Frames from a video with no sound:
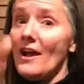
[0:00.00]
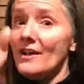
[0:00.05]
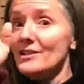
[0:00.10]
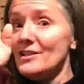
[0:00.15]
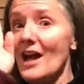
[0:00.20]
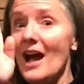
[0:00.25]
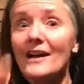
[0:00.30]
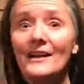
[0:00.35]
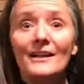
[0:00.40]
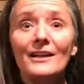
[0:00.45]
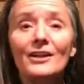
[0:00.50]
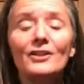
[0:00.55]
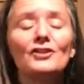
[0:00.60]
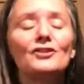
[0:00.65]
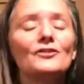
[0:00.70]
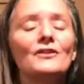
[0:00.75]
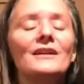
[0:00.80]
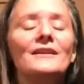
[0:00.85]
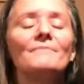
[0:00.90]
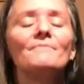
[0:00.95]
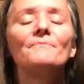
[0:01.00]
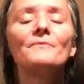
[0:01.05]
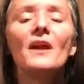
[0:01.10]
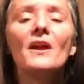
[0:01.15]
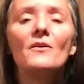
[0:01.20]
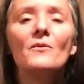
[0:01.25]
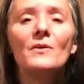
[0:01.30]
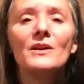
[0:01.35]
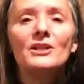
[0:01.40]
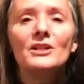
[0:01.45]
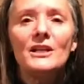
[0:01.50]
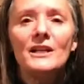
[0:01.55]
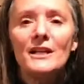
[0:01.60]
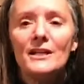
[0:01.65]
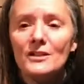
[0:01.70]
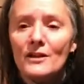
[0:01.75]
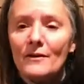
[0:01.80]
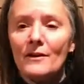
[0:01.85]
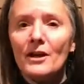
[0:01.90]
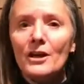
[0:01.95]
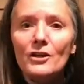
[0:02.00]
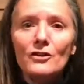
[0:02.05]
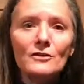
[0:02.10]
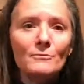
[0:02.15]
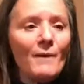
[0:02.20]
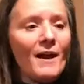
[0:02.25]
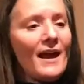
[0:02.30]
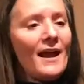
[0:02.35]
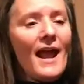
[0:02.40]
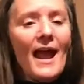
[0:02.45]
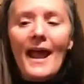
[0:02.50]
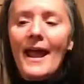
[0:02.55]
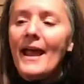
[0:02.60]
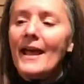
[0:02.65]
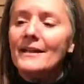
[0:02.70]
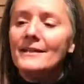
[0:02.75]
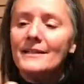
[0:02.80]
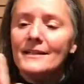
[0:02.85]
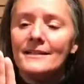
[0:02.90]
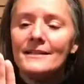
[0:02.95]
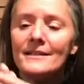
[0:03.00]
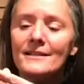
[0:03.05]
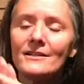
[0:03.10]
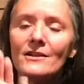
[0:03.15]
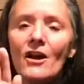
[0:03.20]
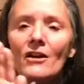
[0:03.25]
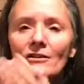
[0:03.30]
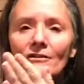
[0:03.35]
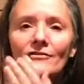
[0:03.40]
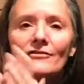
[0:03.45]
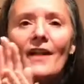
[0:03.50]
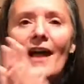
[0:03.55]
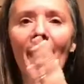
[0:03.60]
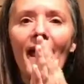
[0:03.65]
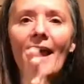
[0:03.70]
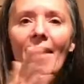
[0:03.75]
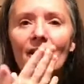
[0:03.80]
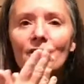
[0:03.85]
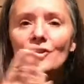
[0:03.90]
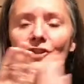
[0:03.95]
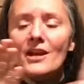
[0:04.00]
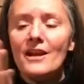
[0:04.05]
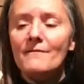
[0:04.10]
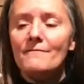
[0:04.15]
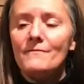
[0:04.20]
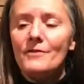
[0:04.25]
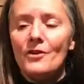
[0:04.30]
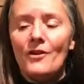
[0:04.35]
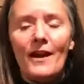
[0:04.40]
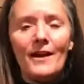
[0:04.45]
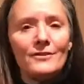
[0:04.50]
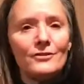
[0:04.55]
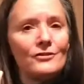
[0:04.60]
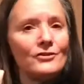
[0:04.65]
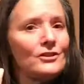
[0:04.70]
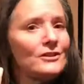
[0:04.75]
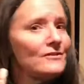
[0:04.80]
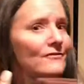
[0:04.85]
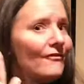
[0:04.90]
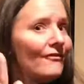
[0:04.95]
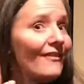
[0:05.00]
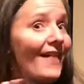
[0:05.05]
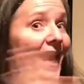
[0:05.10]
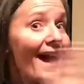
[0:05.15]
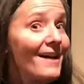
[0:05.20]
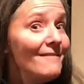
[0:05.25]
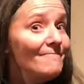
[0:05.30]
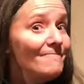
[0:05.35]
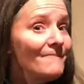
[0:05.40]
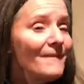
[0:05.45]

signing it straight, which is I'm going to use my hands. This is called a flat hand shape. Your hands are just flat.